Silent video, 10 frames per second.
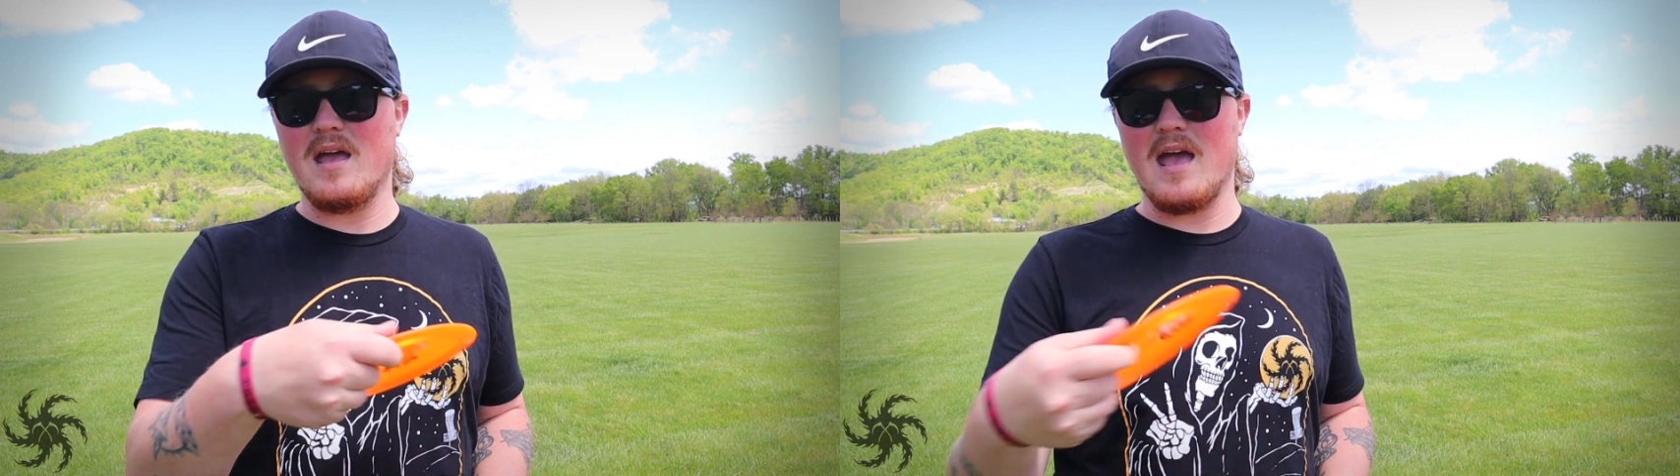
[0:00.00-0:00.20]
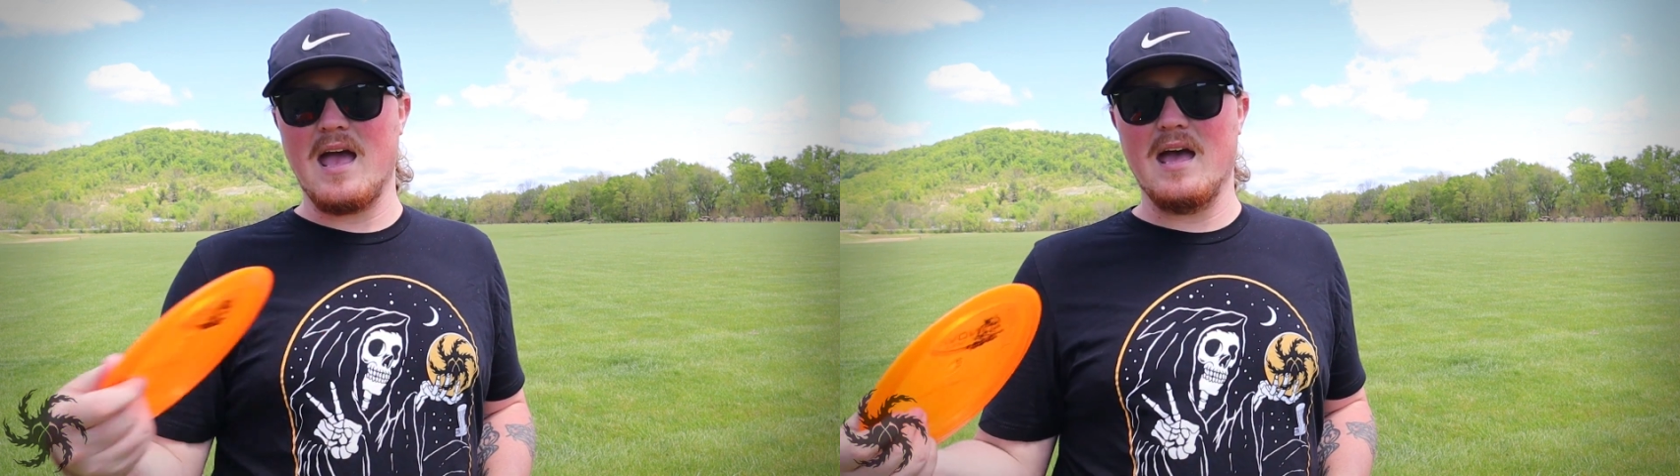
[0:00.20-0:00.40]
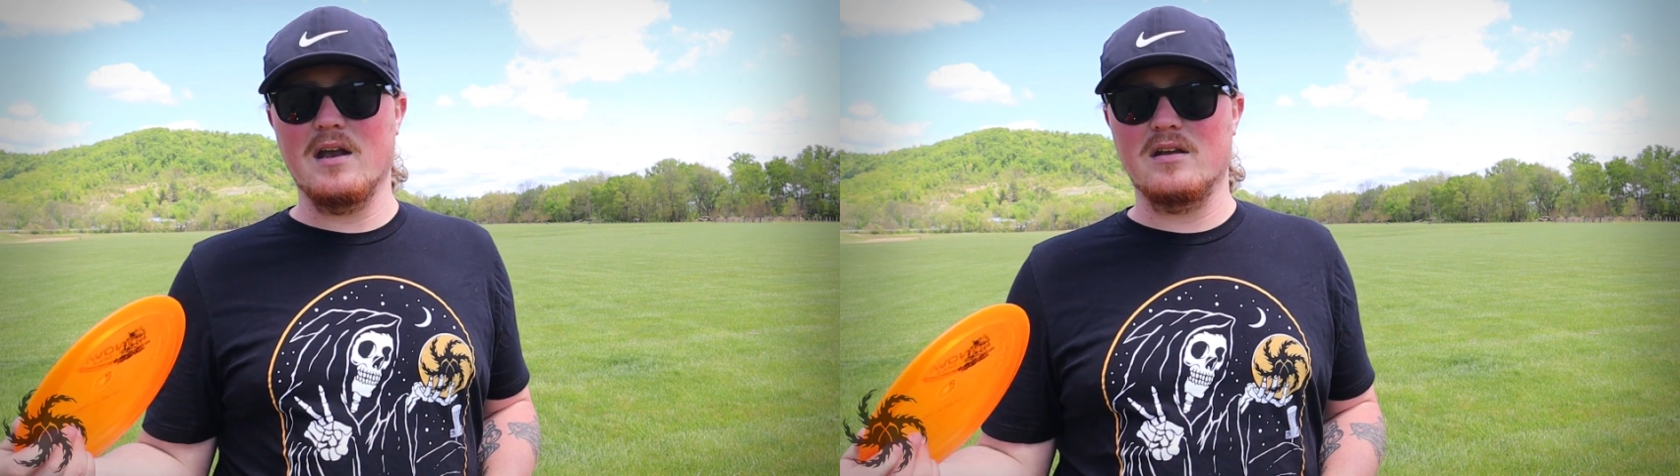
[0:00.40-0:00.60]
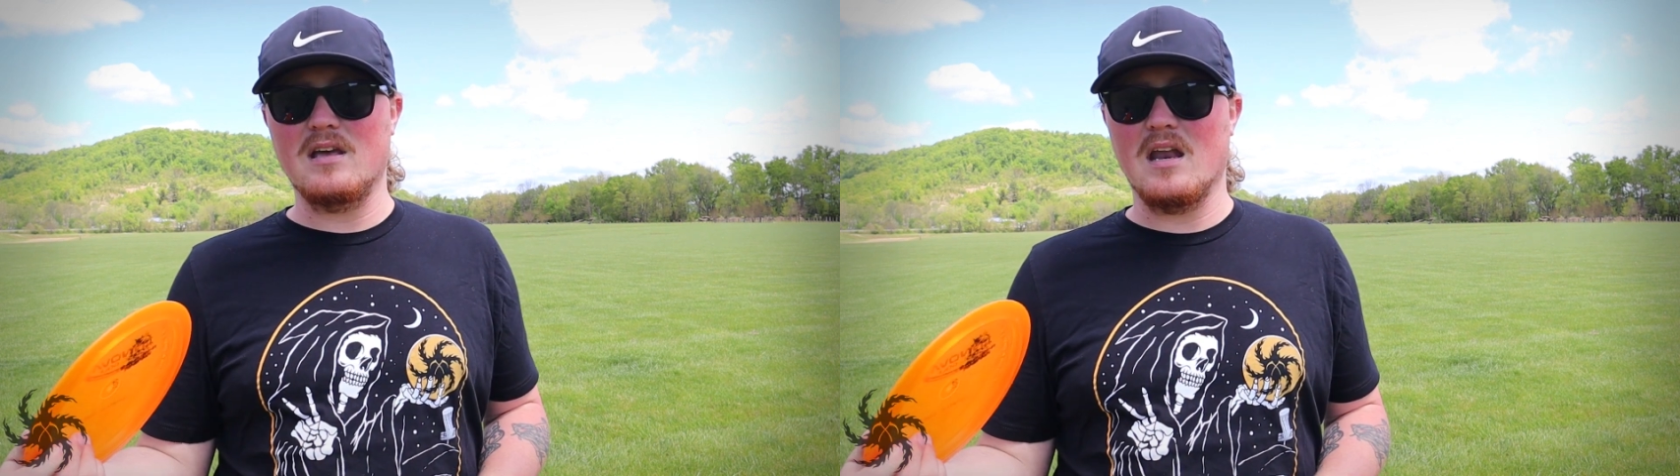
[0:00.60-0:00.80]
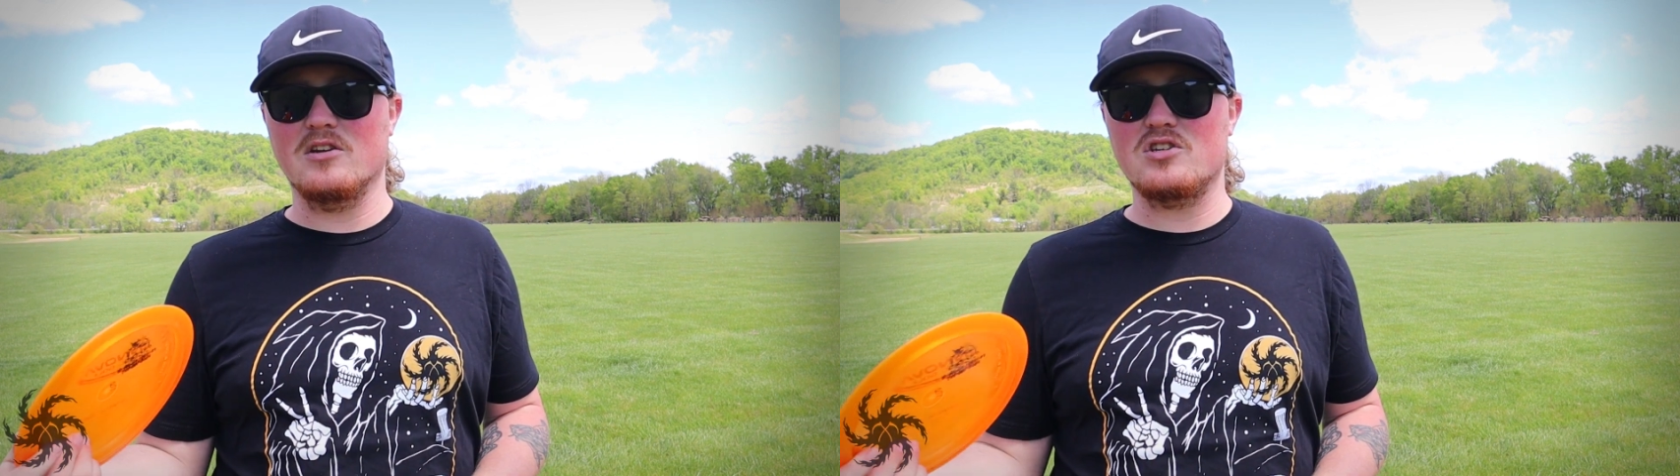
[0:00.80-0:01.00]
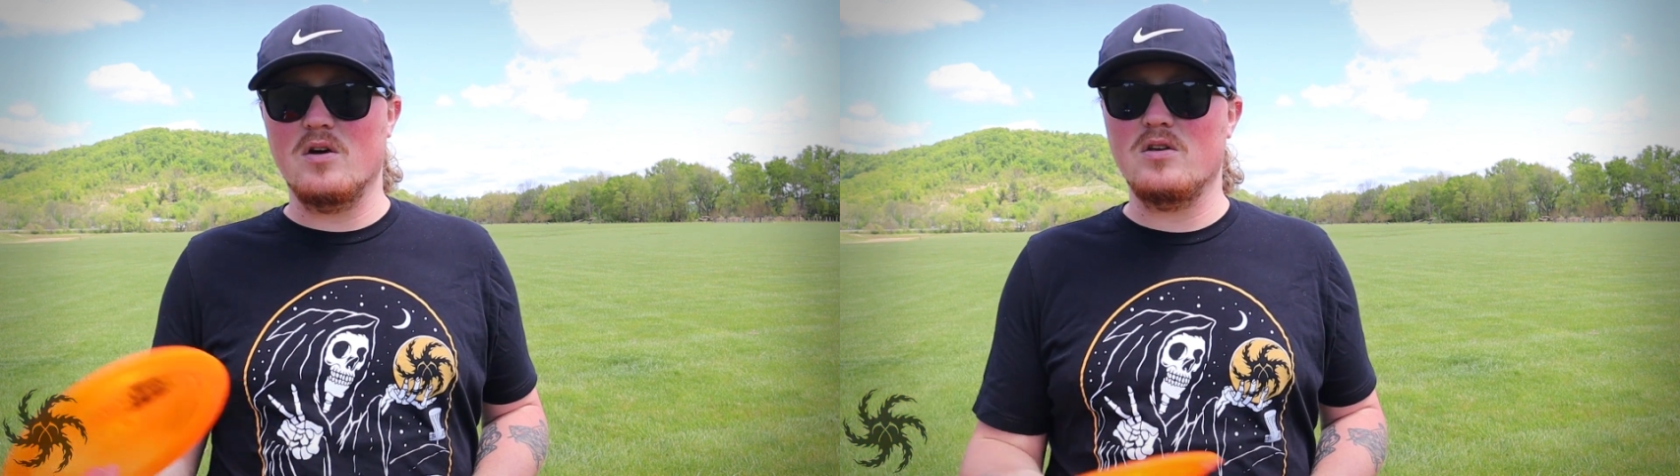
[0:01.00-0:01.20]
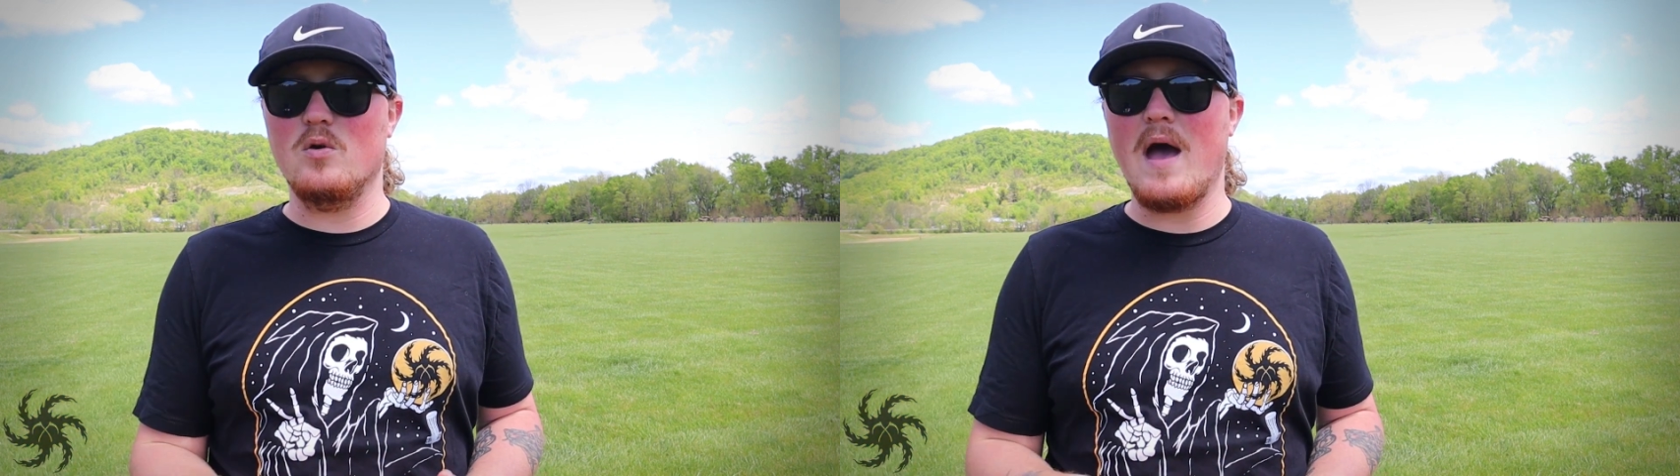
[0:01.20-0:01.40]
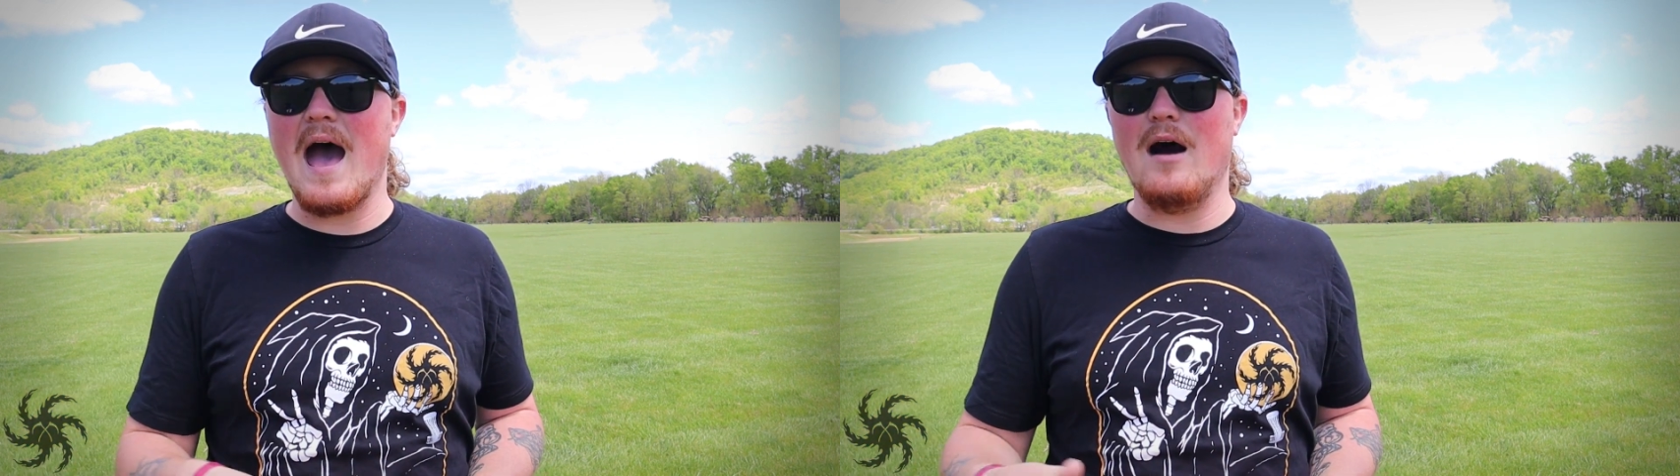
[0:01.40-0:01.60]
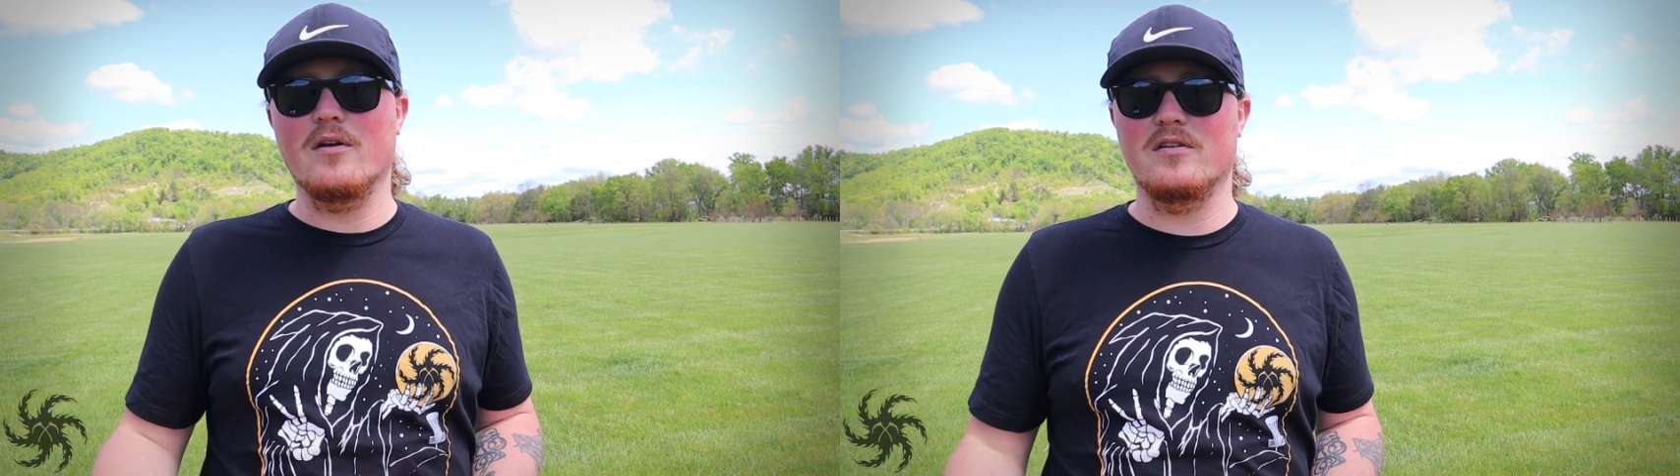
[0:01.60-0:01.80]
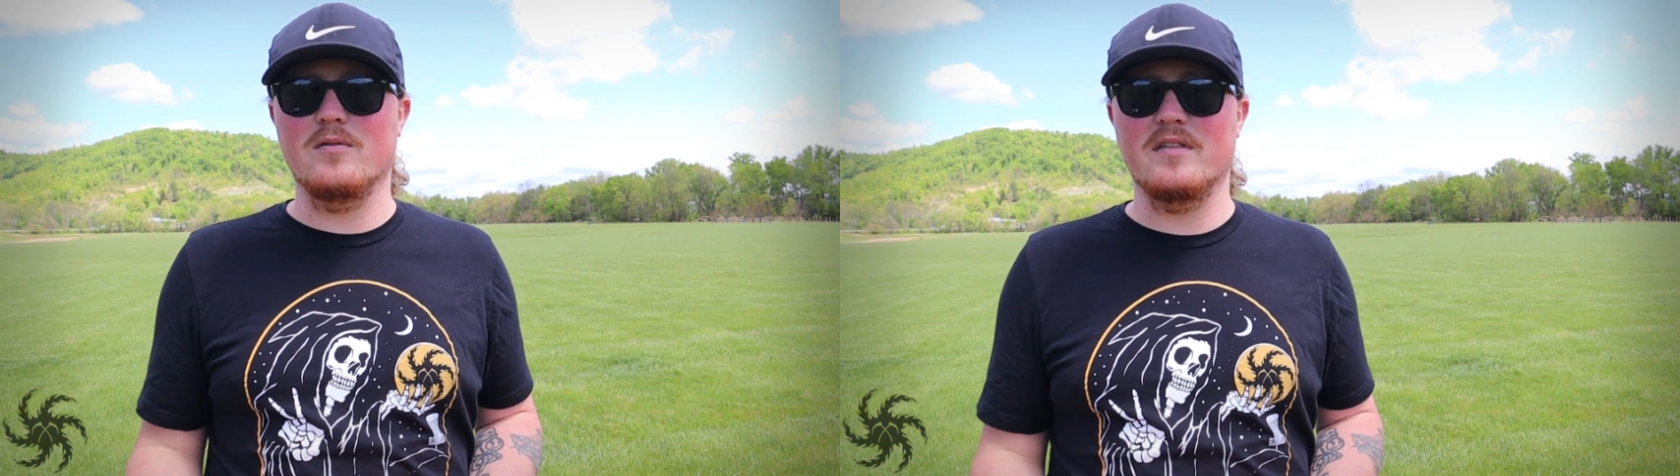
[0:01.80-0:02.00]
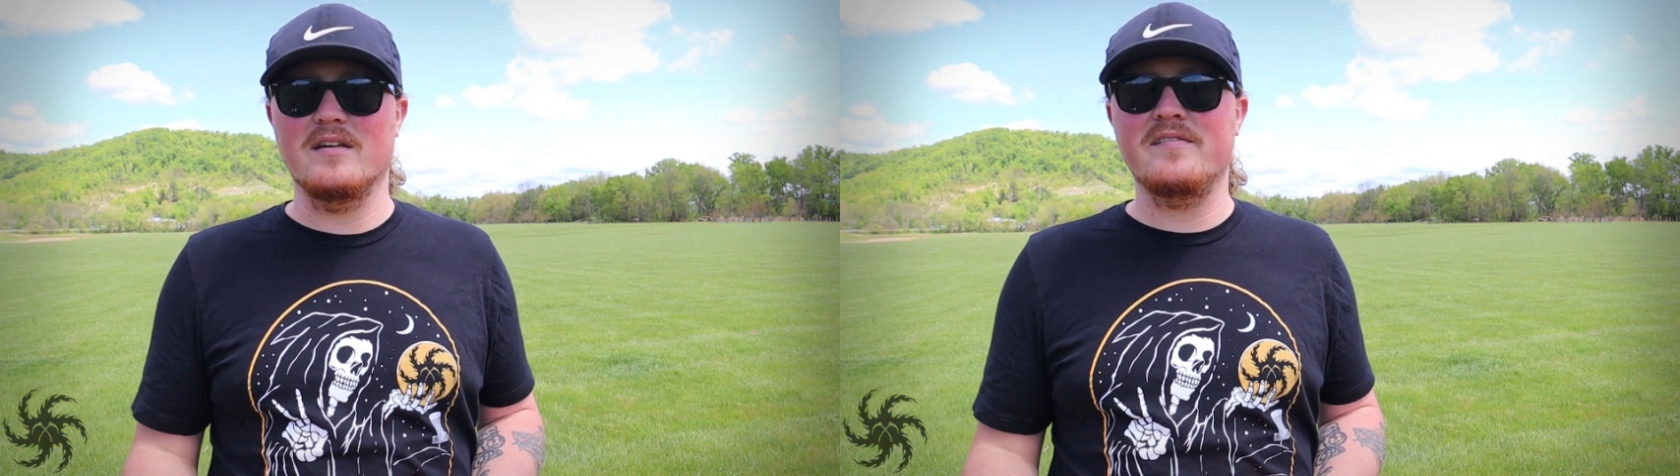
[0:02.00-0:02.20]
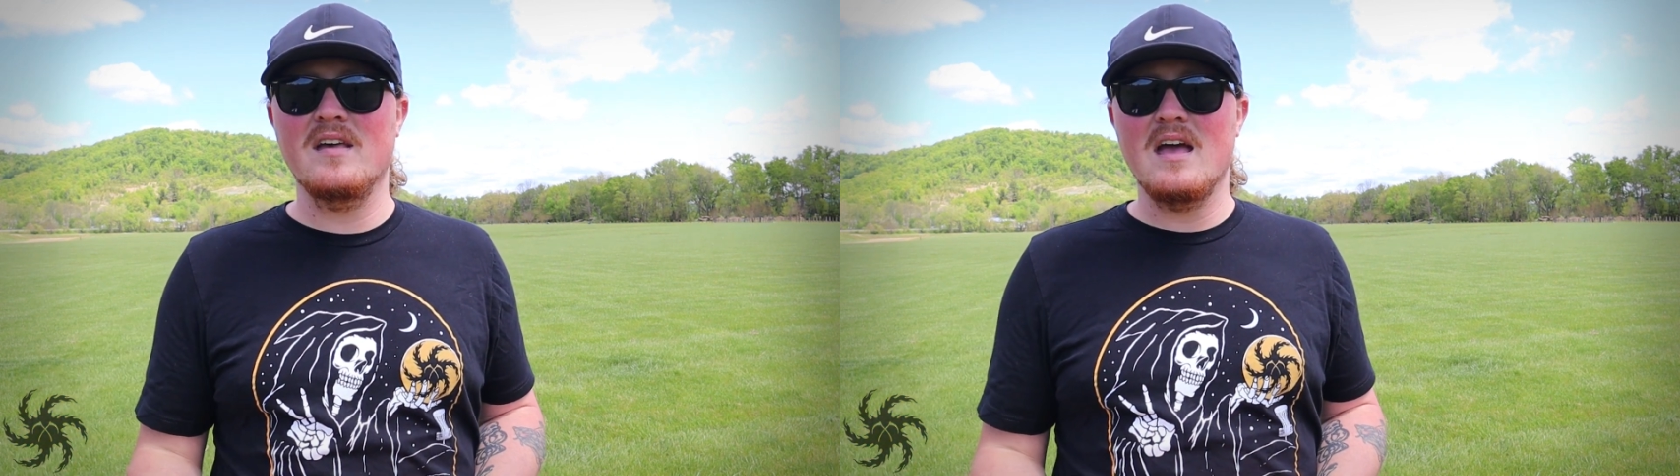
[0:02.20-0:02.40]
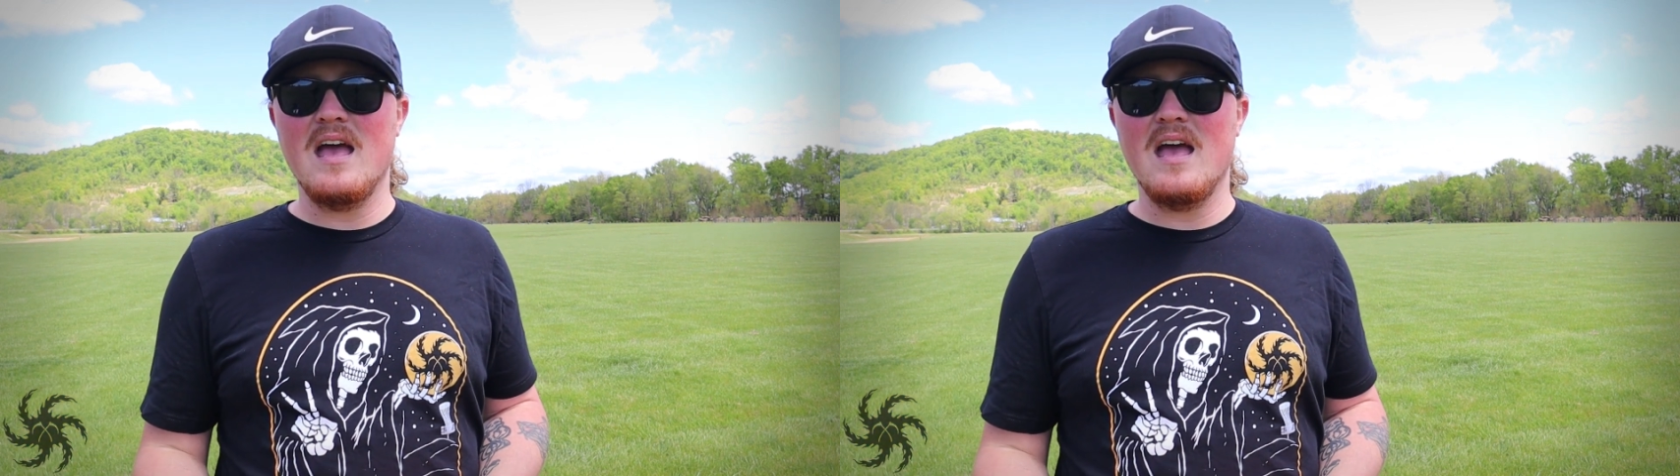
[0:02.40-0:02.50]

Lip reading: and kind of show you how to do this,